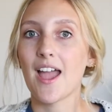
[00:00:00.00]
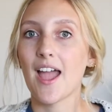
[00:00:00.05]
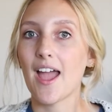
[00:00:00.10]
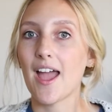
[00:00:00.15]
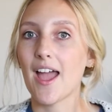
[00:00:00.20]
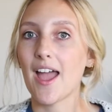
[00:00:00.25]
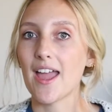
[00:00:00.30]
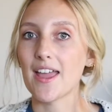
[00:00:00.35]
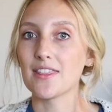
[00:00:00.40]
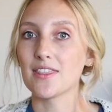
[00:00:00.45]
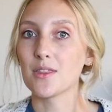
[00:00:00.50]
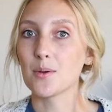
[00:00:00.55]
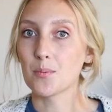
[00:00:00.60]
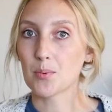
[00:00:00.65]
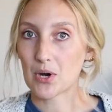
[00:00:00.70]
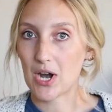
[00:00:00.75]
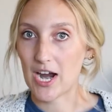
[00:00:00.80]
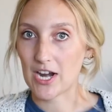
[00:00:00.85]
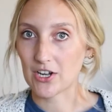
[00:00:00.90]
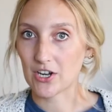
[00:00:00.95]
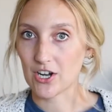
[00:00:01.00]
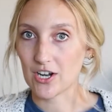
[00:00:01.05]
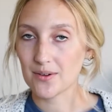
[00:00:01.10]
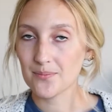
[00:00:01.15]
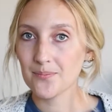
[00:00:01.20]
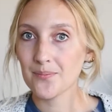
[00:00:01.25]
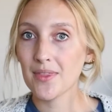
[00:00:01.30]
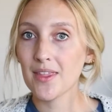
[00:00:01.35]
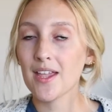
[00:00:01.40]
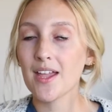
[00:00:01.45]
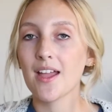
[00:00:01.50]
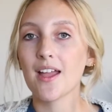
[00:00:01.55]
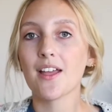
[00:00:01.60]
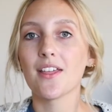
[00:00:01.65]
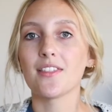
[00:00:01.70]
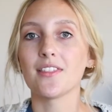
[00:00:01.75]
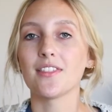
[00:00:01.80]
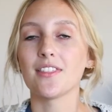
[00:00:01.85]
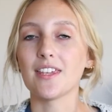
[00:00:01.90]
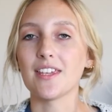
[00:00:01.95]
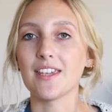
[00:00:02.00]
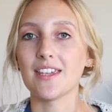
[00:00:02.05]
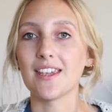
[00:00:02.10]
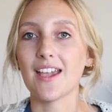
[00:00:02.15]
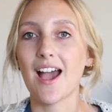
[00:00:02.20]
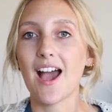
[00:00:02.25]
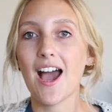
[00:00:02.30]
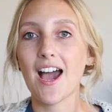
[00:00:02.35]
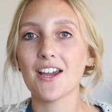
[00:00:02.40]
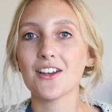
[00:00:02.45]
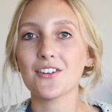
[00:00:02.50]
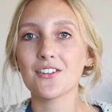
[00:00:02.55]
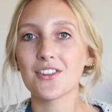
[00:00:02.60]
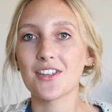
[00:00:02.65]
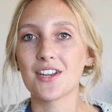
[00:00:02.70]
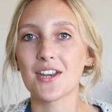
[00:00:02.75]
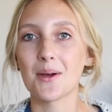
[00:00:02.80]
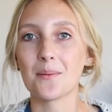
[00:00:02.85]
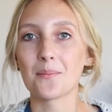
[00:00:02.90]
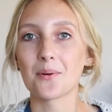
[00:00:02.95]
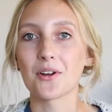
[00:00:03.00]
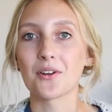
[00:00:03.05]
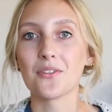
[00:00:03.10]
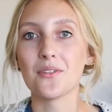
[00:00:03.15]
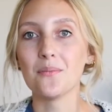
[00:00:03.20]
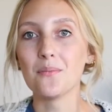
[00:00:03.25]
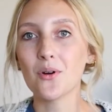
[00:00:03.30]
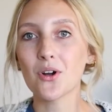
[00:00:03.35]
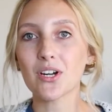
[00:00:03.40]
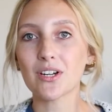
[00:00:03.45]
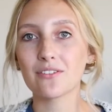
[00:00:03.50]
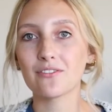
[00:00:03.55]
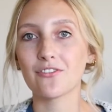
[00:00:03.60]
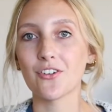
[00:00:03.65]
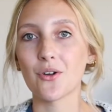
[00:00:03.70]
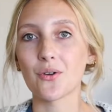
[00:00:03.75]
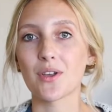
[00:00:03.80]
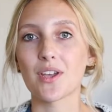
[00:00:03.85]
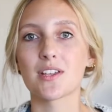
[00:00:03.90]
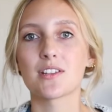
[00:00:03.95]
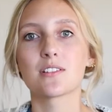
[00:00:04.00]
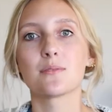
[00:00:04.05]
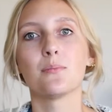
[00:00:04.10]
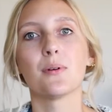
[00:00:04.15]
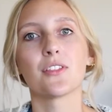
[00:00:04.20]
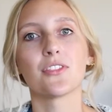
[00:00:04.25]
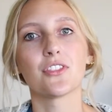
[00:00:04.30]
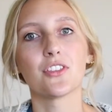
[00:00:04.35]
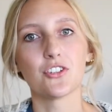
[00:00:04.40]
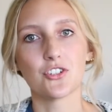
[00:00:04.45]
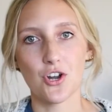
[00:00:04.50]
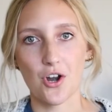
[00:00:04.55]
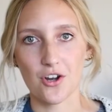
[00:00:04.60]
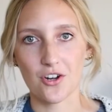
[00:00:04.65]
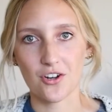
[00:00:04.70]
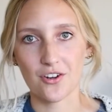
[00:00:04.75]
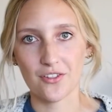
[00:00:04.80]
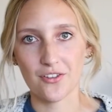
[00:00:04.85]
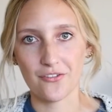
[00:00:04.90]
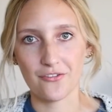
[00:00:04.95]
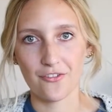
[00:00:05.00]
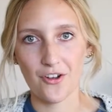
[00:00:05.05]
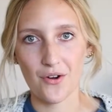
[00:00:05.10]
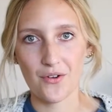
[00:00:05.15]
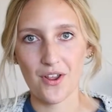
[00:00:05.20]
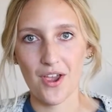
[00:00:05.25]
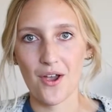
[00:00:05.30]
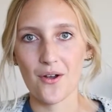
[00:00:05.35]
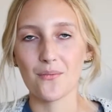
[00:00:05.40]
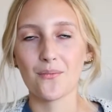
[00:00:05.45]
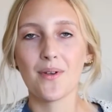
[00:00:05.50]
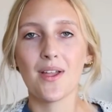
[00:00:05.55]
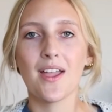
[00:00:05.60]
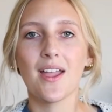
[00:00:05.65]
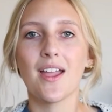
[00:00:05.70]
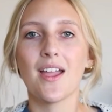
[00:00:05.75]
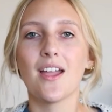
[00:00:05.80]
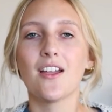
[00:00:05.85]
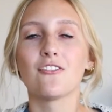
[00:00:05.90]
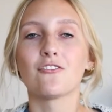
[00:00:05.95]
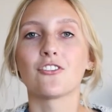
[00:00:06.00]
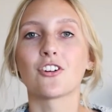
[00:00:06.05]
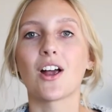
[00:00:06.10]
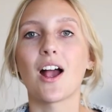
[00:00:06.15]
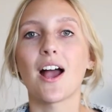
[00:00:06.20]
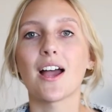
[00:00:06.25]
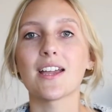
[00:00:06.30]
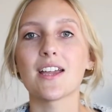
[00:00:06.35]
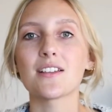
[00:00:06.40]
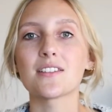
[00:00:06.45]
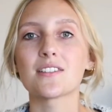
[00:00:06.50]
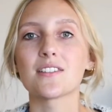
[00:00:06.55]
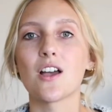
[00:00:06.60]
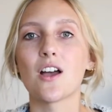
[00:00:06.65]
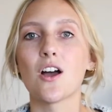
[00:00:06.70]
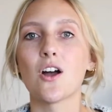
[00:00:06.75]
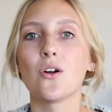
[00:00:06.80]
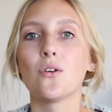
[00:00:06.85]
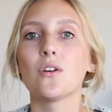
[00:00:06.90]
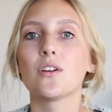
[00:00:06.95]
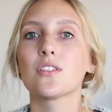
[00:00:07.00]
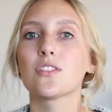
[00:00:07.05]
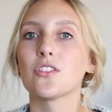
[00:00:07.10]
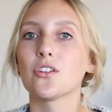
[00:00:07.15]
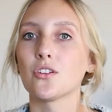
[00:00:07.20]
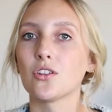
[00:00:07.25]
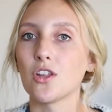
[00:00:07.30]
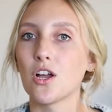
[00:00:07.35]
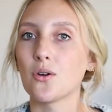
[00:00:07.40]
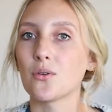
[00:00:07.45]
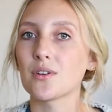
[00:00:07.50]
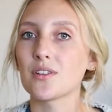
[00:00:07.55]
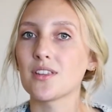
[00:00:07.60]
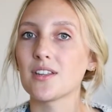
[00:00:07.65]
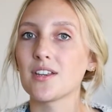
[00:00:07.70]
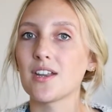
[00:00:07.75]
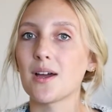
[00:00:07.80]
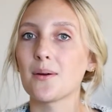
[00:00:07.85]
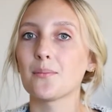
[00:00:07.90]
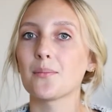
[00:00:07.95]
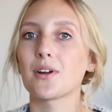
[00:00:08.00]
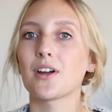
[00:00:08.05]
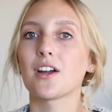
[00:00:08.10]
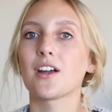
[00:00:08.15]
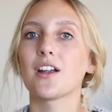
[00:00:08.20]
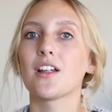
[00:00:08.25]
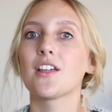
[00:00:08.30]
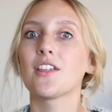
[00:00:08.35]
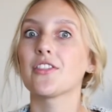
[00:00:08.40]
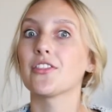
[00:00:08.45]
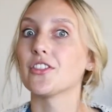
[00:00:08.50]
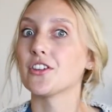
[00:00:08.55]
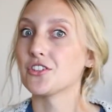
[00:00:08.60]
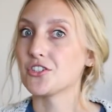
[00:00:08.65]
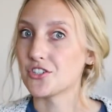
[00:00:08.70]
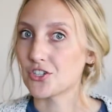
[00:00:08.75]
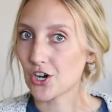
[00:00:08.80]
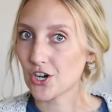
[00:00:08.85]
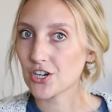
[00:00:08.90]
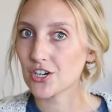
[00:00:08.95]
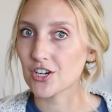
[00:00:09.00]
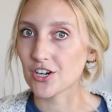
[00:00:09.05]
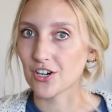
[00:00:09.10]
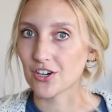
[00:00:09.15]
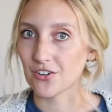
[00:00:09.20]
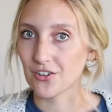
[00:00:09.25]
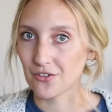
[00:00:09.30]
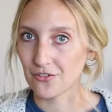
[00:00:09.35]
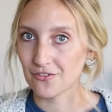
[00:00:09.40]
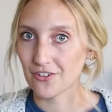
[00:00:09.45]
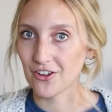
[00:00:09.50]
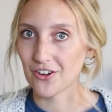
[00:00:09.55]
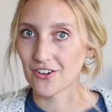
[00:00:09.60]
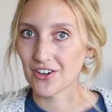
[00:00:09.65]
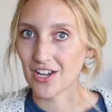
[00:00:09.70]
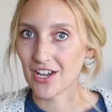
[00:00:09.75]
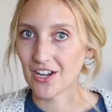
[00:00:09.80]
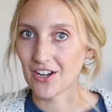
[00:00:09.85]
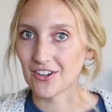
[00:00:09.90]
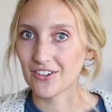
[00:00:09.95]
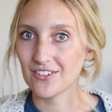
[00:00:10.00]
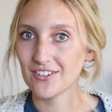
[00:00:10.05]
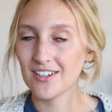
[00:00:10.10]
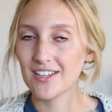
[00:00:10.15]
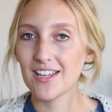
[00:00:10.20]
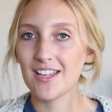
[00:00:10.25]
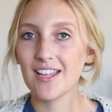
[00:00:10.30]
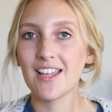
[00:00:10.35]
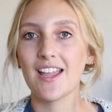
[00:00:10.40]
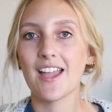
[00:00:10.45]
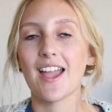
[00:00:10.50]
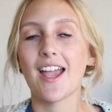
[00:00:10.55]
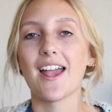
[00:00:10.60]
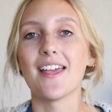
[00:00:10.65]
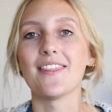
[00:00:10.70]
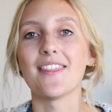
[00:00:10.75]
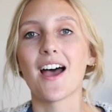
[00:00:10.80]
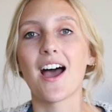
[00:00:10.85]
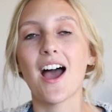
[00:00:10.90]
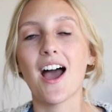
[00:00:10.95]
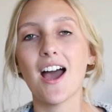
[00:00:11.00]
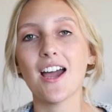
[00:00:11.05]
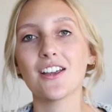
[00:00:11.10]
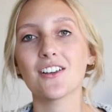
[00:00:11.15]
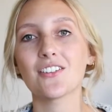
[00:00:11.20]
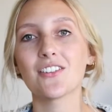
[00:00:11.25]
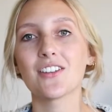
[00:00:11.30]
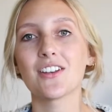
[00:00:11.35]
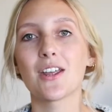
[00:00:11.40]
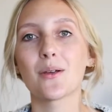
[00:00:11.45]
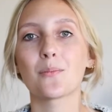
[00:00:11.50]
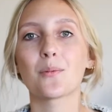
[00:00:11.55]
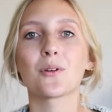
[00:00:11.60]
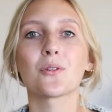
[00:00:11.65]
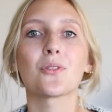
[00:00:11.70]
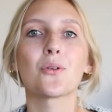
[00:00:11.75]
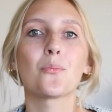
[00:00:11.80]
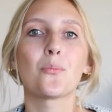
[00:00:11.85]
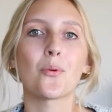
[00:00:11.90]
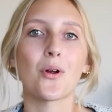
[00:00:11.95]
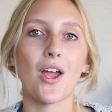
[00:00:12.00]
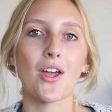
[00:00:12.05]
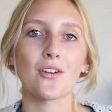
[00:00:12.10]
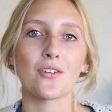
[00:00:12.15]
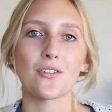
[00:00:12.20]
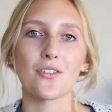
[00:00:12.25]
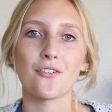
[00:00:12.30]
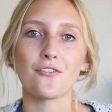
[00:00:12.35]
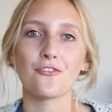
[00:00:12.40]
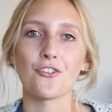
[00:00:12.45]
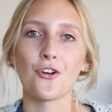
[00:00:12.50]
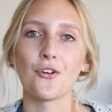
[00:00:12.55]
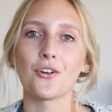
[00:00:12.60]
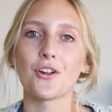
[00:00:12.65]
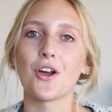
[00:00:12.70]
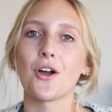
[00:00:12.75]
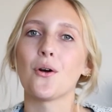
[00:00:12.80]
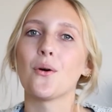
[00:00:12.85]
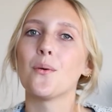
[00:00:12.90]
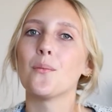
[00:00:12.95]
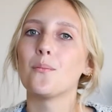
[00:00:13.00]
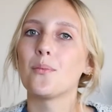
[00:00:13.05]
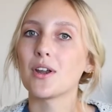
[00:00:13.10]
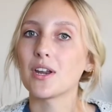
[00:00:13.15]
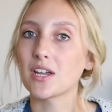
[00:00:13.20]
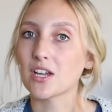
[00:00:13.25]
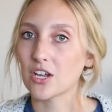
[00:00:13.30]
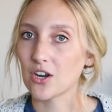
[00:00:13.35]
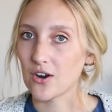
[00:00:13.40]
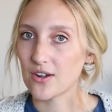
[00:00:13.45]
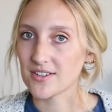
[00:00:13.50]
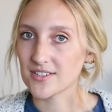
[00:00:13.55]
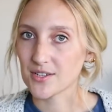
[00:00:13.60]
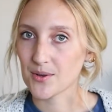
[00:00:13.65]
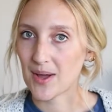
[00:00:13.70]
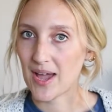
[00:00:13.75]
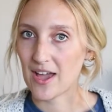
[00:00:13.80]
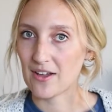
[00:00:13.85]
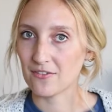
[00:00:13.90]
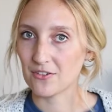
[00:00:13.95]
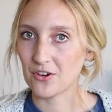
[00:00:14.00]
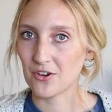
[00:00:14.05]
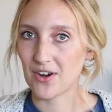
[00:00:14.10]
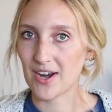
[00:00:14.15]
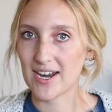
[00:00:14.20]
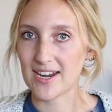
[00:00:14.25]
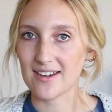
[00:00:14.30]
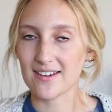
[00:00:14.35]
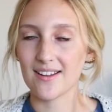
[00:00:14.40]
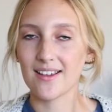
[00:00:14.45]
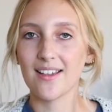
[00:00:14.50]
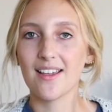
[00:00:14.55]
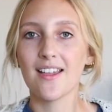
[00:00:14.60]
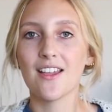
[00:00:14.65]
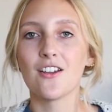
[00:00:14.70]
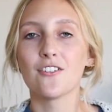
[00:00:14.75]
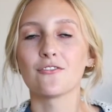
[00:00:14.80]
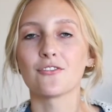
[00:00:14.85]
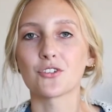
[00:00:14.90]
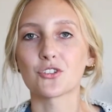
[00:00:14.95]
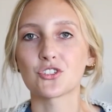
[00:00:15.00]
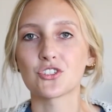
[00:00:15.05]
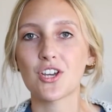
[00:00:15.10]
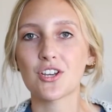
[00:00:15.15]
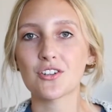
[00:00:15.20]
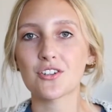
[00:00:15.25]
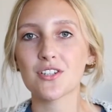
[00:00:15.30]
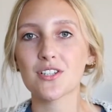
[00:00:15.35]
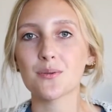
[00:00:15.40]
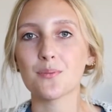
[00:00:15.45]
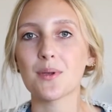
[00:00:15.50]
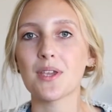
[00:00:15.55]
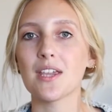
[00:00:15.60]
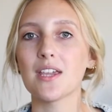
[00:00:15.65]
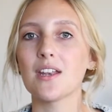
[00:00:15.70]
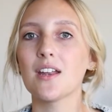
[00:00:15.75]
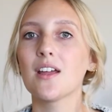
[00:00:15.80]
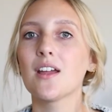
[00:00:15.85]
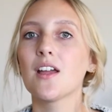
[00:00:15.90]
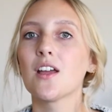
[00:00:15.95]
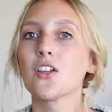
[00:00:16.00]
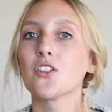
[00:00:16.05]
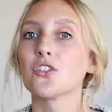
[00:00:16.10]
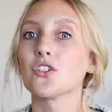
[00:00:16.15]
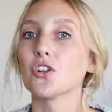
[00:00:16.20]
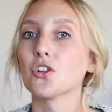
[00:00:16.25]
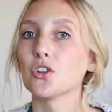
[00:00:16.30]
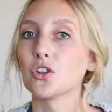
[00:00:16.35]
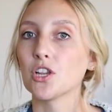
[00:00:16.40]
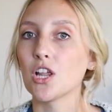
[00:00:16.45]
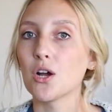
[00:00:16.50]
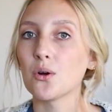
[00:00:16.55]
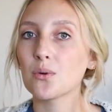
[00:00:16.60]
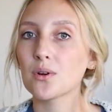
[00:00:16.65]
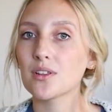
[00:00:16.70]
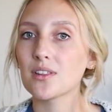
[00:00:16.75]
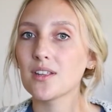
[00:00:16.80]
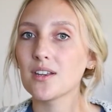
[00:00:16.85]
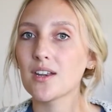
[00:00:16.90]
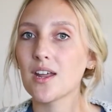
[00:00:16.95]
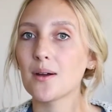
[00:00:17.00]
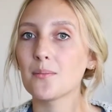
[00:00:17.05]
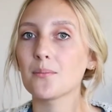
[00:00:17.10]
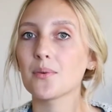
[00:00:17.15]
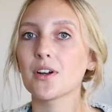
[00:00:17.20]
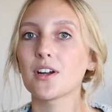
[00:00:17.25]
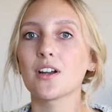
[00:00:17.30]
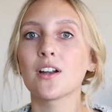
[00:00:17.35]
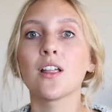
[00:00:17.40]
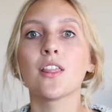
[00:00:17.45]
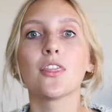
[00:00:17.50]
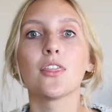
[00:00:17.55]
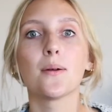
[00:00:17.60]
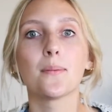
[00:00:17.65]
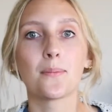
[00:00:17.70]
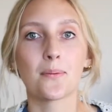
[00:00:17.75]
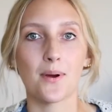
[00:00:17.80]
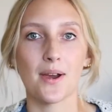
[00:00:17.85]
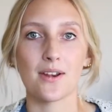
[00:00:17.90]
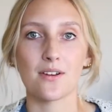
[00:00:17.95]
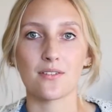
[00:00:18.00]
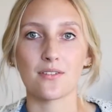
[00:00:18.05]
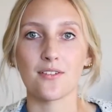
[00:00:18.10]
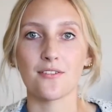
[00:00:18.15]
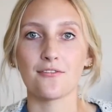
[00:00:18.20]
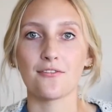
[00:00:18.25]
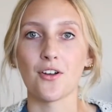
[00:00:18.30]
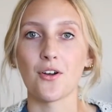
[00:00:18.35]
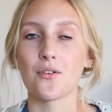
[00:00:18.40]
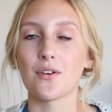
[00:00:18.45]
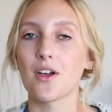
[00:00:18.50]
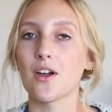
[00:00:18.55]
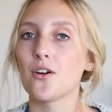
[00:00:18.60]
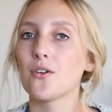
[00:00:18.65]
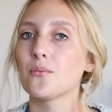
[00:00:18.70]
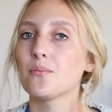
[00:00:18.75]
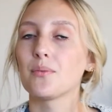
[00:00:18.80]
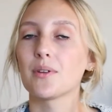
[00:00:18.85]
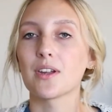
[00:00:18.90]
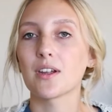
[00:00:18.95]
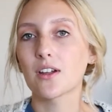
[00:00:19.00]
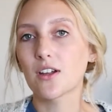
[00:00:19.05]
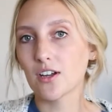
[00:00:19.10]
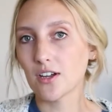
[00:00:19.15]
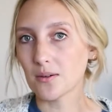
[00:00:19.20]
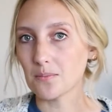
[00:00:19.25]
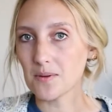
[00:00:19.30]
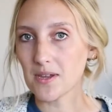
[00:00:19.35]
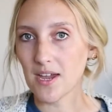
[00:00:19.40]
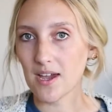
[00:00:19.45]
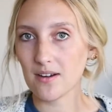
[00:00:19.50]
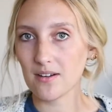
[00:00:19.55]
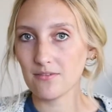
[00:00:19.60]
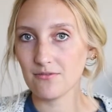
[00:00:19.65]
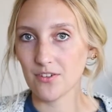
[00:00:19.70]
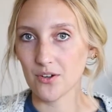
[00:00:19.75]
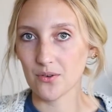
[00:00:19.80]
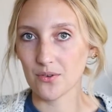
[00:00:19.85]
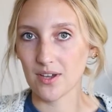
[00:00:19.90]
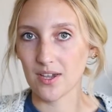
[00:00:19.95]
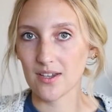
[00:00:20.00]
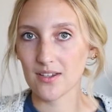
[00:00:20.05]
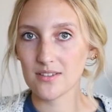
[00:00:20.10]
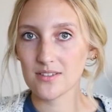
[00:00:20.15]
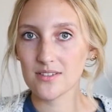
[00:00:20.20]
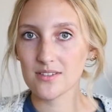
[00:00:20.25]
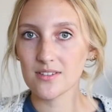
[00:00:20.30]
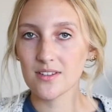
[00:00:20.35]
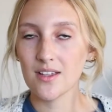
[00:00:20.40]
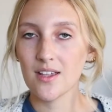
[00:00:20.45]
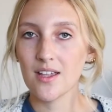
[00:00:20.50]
and the brighter. The higher the number, the more in focus, but the darker the photo. For ISO, the lower the number, the darker the photo, and the higher the number, the brighter the photo, but it could also have grain. For shutter speed, the lower the number, the brighter the photo, but it could be out of focus.